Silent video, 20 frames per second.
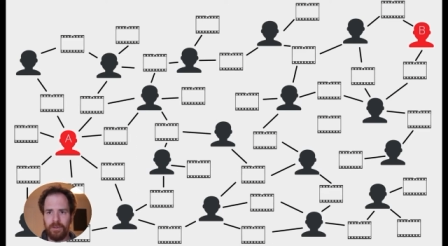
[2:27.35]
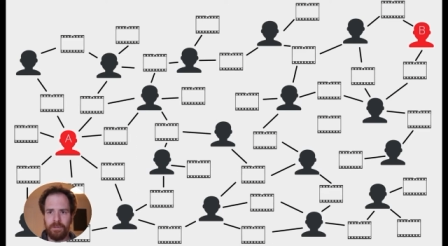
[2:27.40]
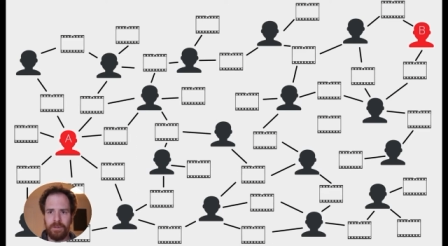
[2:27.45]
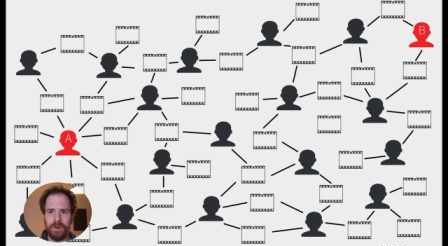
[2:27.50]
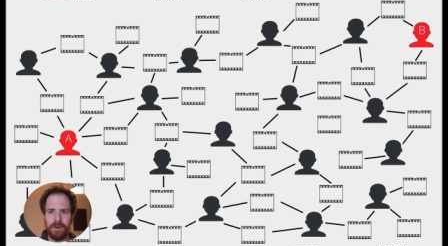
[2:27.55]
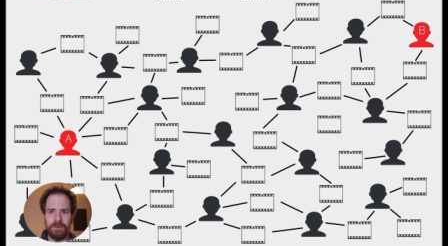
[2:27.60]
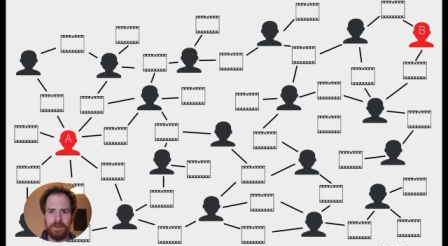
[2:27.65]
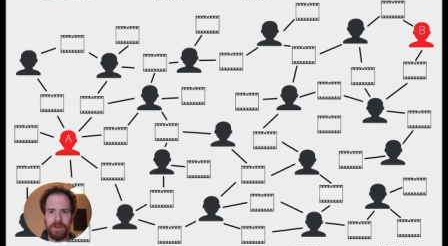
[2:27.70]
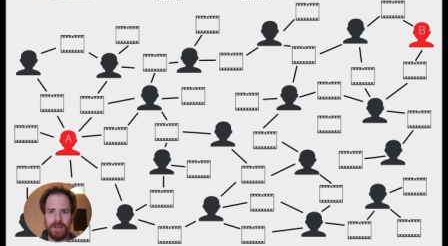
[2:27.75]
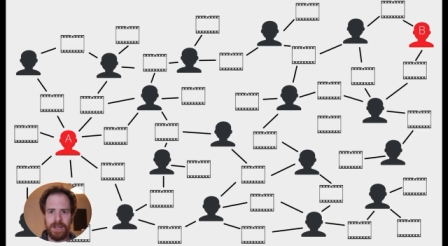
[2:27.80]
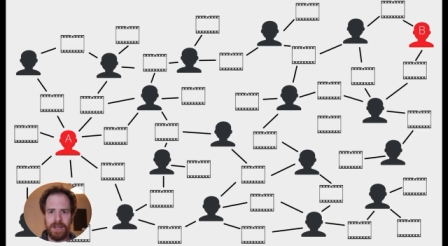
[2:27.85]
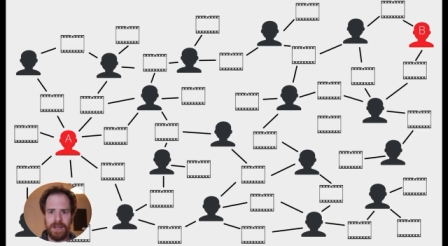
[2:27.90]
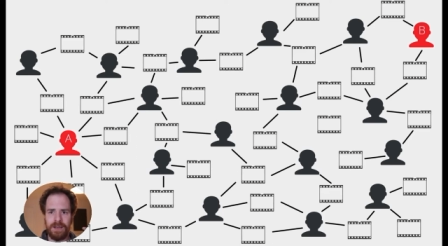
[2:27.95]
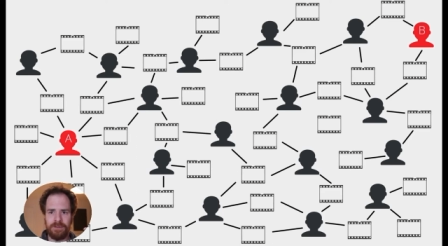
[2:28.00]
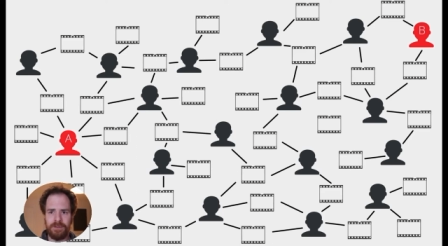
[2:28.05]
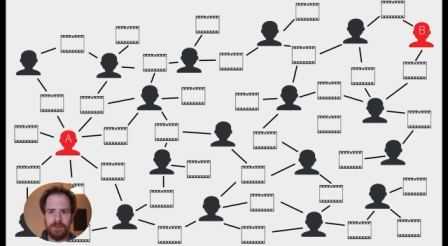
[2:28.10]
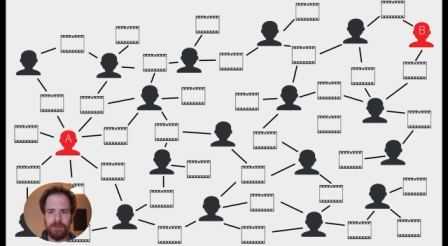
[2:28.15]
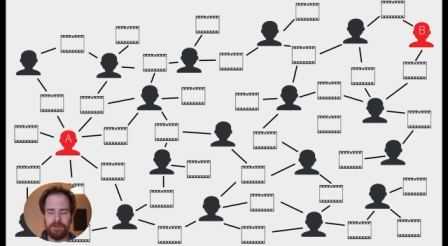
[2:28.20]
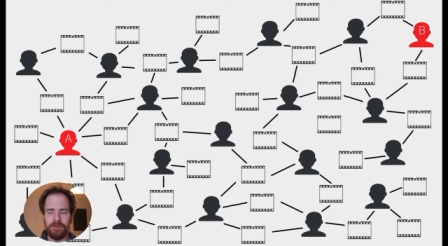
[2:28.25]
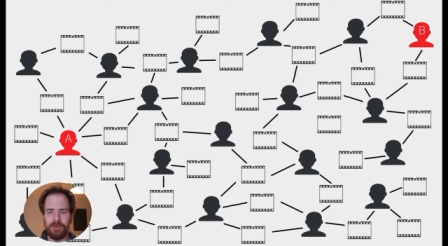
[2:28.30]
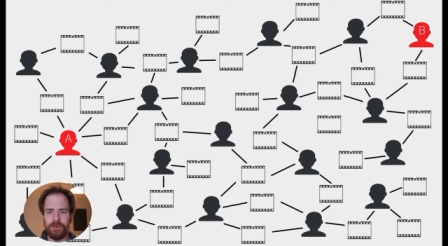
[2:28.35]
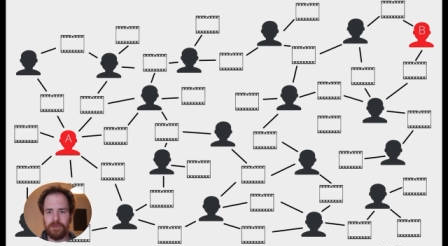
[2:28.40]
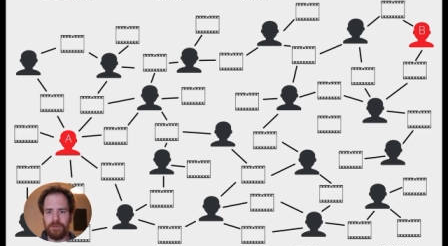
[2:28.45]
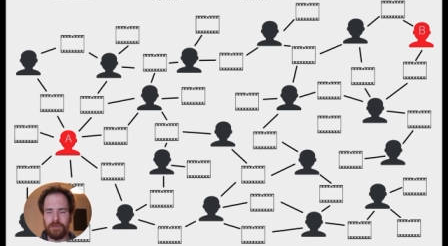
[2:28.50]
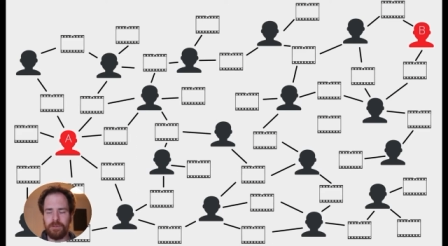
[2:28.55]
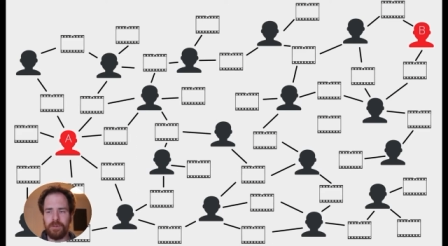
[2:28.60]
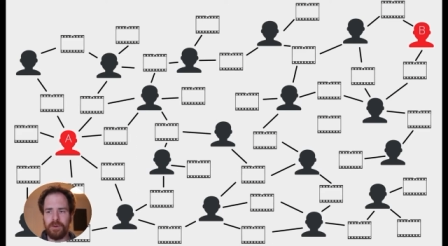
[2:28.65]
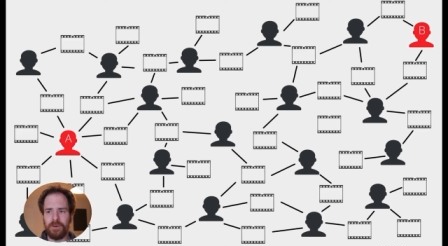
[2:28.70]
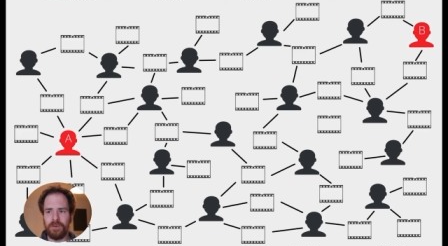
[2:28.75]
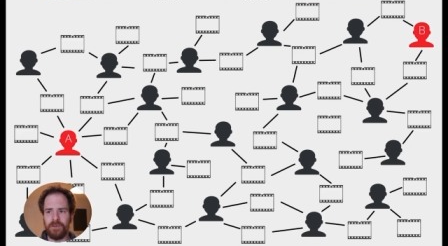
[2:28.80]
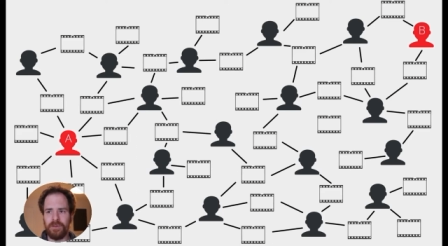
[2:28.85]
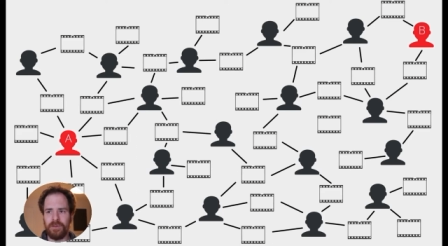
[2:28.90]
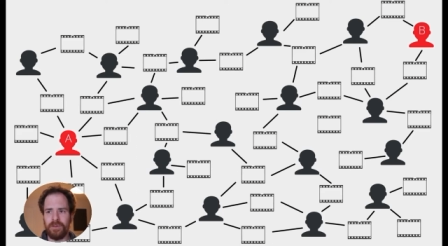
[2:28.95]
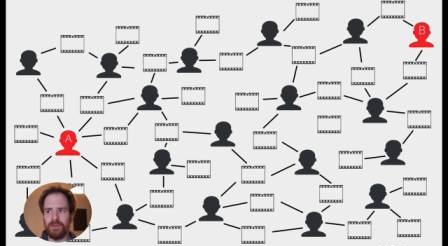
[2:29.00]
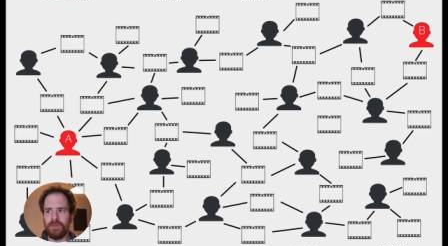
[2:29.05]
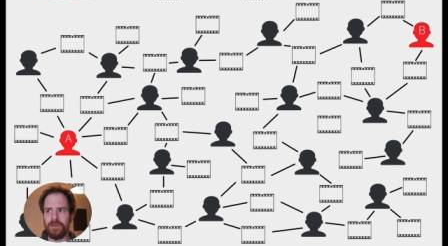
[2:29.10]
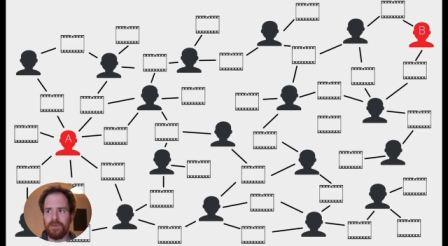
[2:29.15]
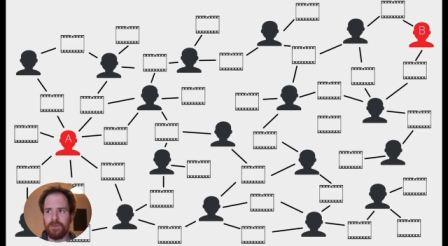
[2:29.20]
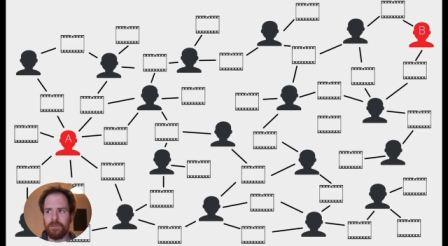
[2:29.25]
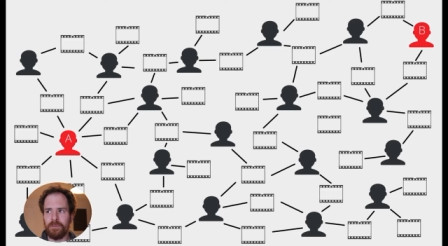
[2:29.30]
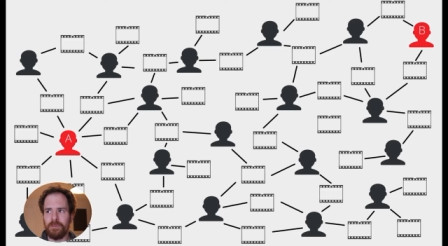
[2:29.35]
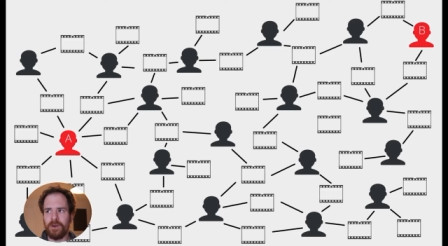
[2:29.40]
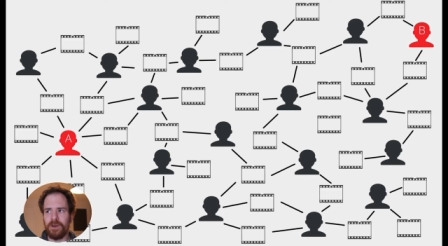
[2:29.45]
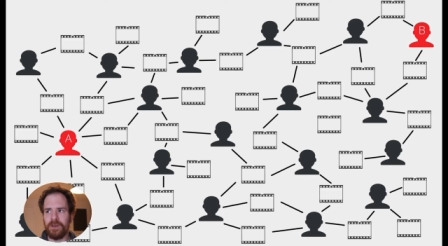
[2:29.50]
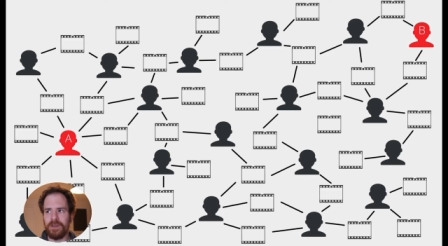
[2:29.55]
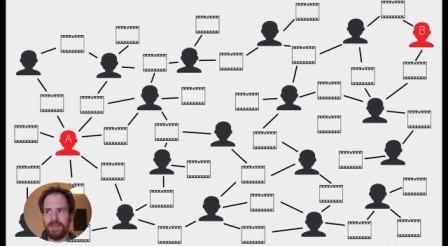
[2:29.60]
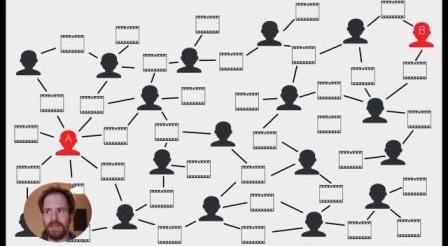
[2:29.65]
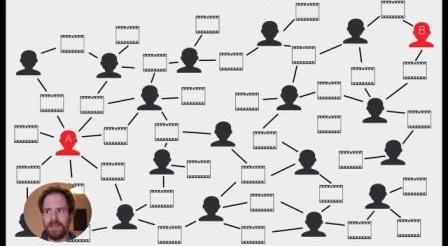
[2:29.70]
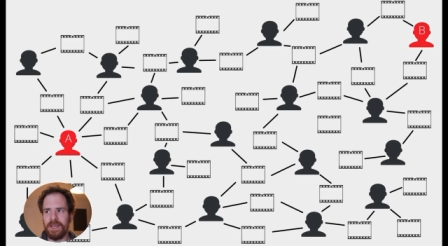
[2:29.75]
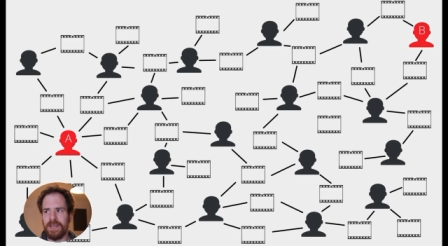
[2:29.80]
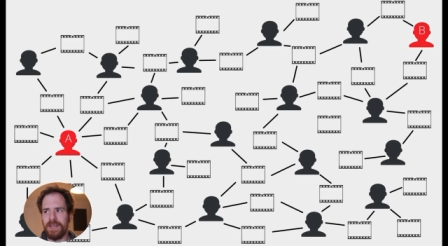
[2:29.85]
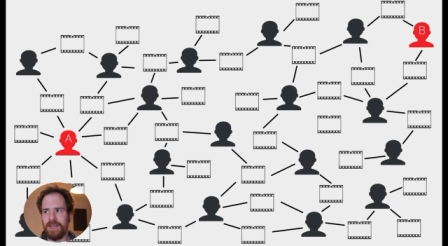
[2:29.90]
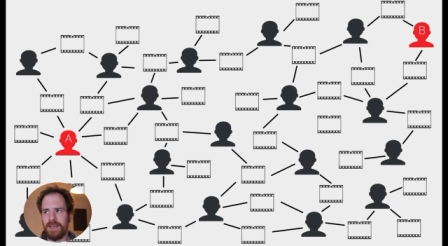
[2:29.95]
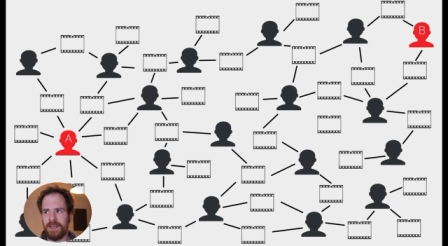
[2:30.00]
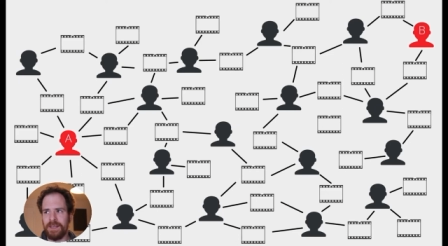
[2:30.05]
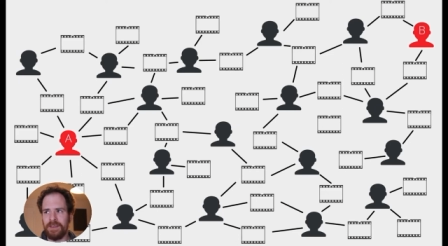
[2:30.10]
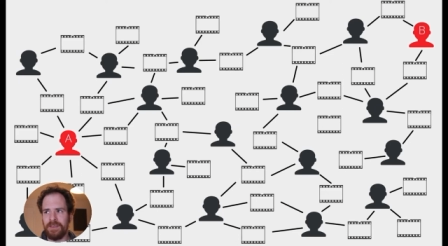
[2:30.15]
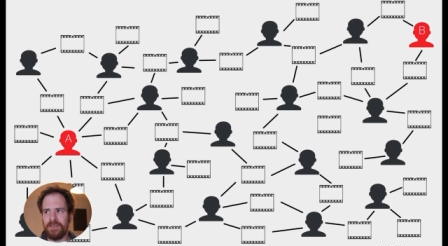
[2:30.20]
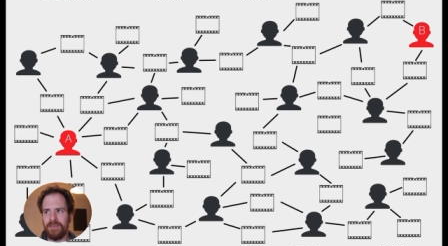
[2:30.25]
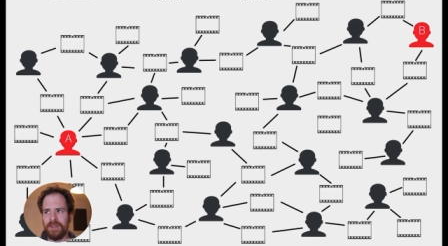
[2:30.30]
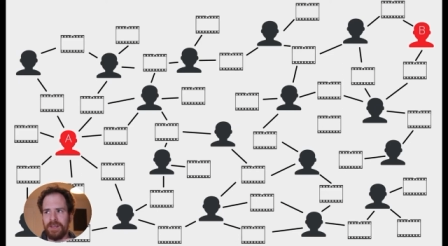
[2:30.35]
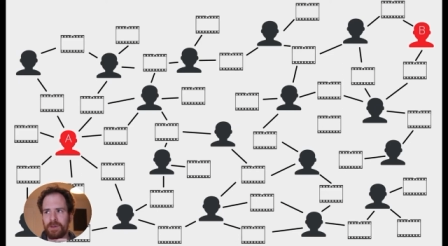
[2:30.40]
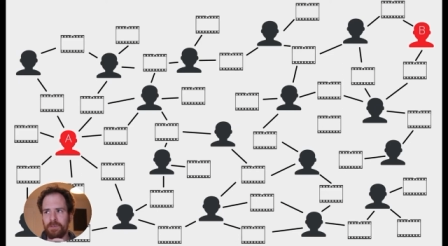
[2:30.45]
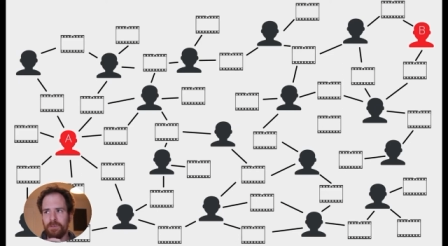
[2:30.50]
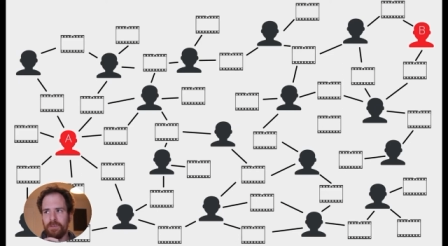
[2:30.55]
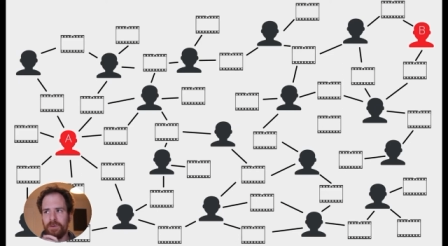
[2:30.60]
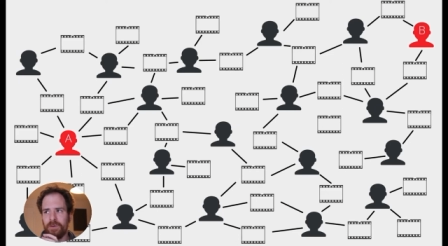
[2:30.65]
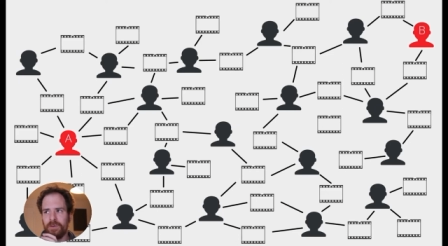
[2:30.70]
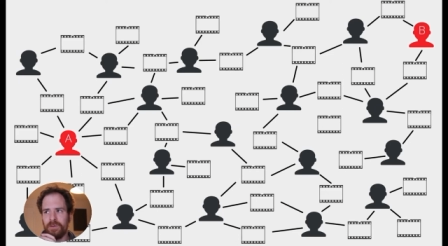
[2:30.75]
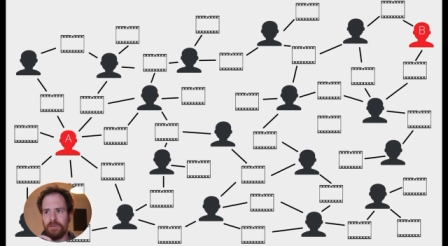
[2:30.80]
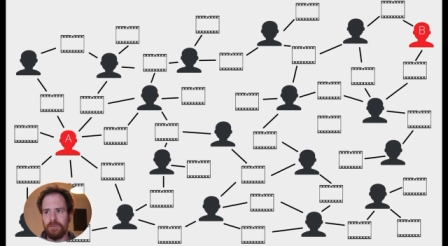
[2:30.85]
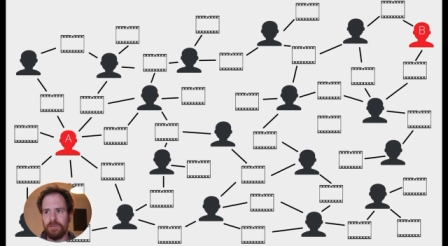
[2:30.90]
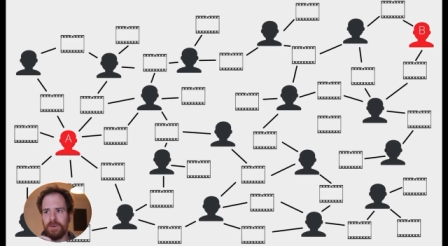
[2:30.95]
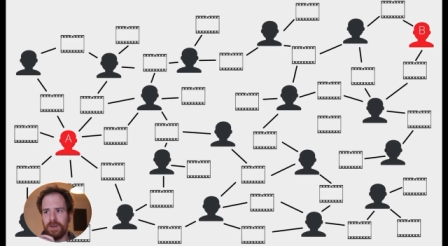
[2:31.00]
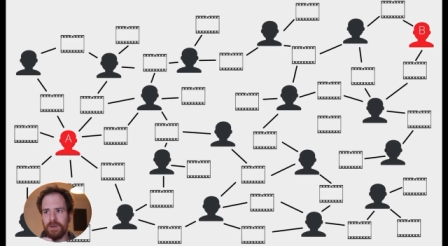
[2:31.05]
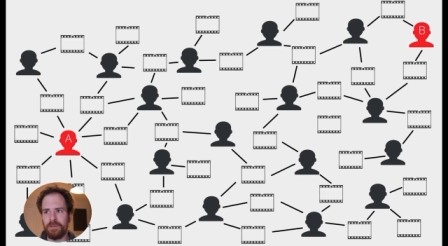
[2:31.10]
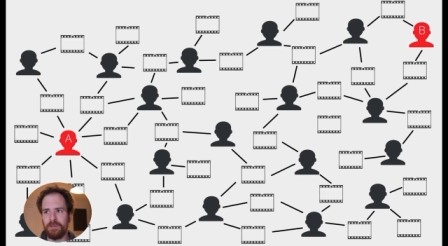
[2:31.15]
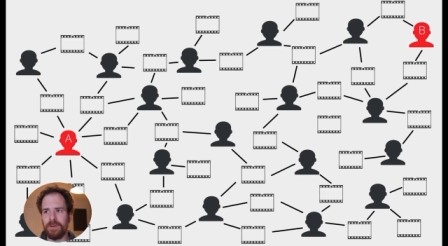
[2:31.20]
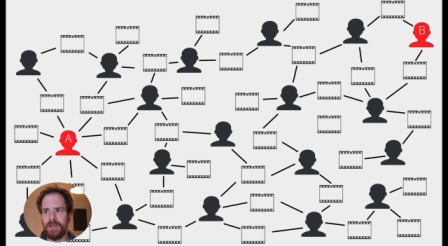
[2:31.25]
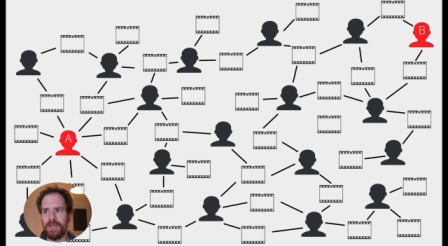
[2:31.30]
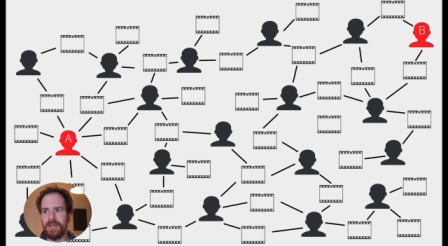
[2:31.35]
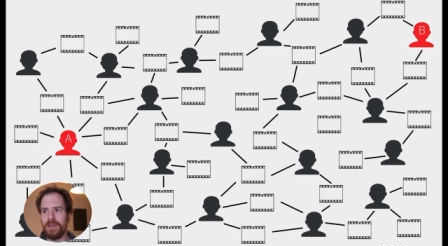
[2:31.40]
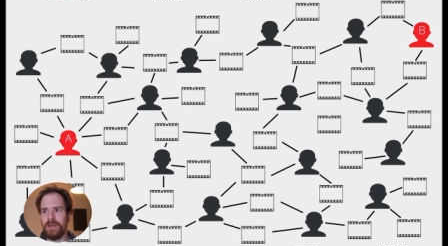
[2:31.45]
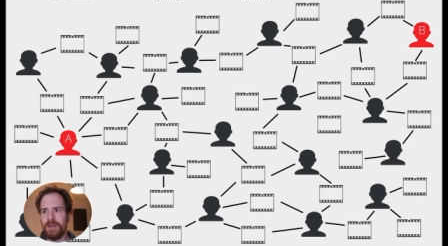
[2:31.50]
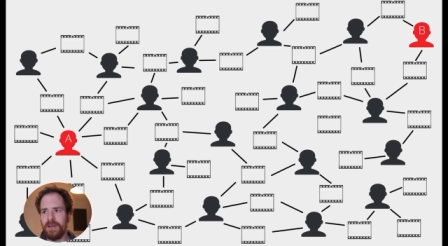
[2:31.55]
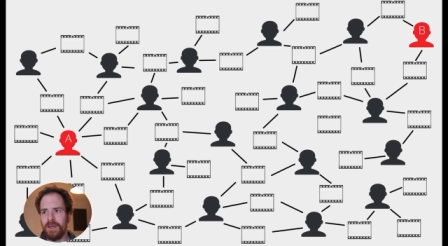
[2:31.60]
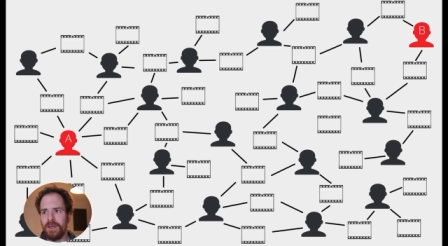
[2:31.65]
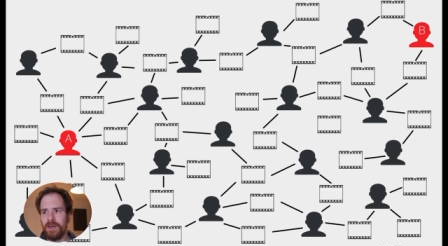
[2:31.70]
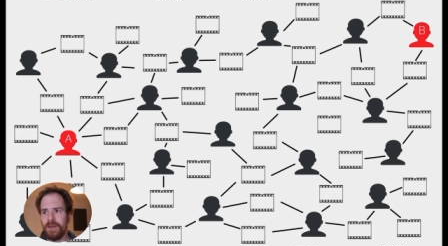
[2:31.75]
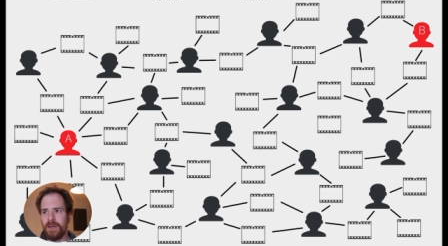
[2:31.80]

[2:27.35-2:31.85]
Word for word: when we have the first person marked A and the second person marked B,